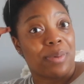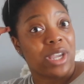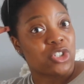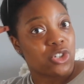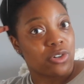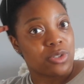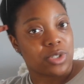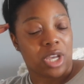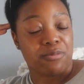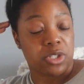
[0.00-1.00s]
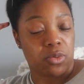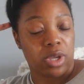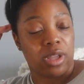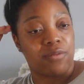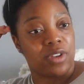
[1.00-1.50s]
pictures, which I've been
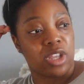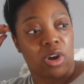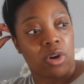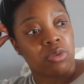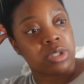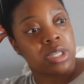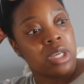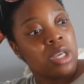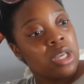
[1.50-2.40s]
doing, and videos.